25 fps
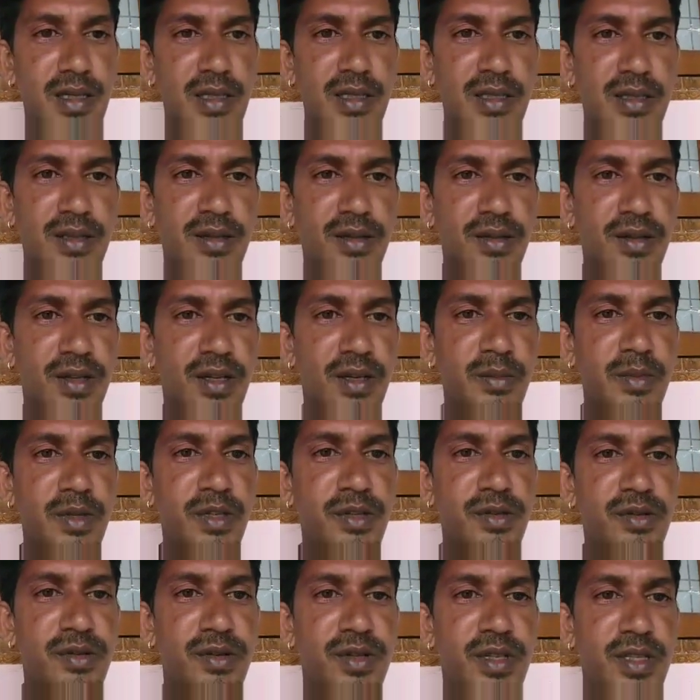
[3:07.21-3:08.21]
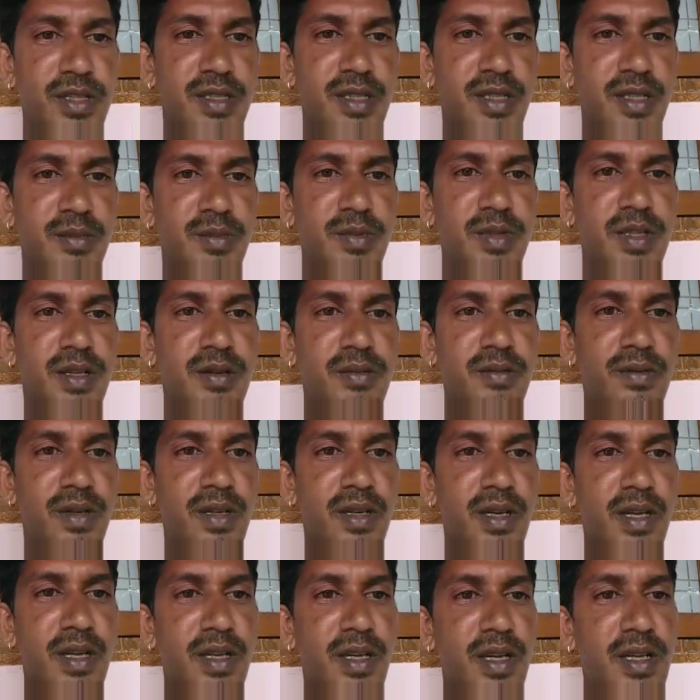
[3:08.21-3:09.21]
So coming to the step
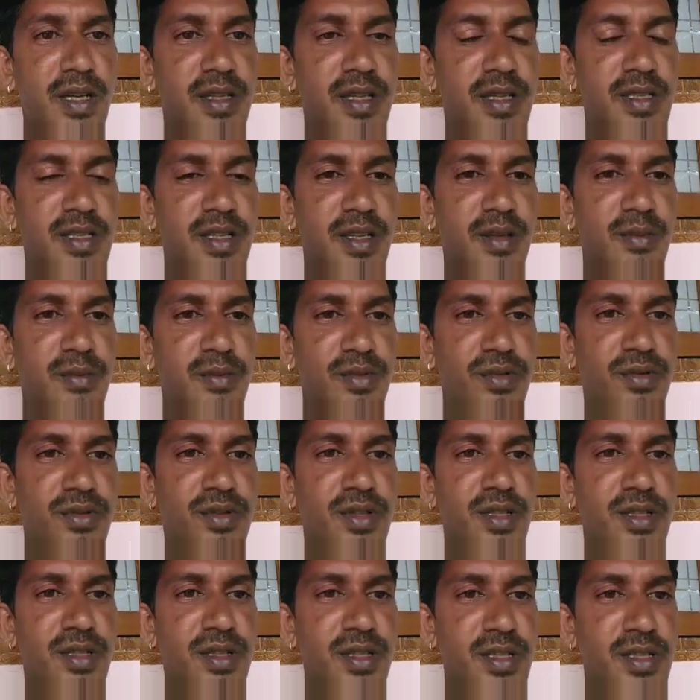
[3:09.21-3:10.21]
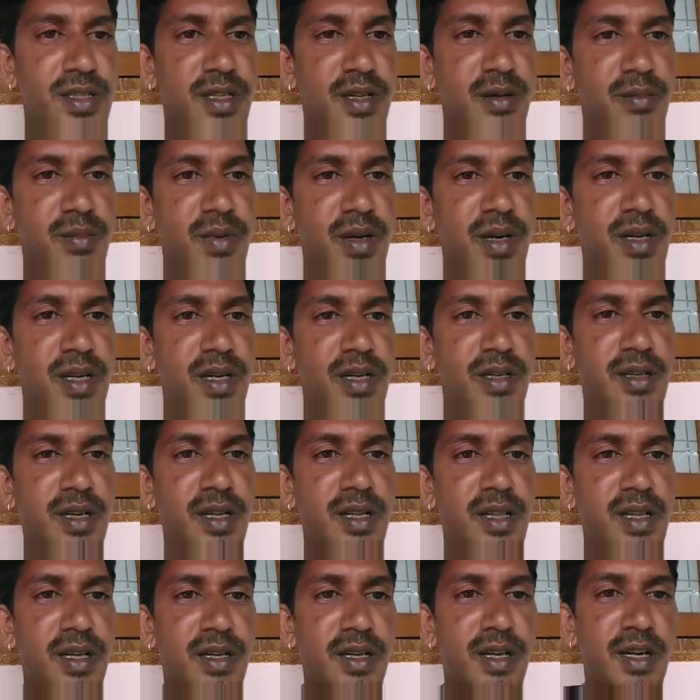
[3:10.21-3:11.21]
7, again the same process is applied until
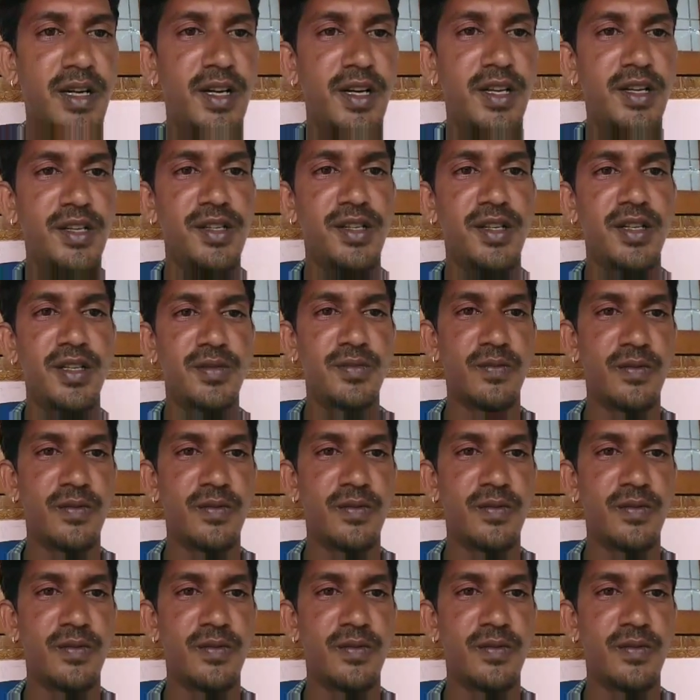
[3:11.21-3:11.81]
the condition is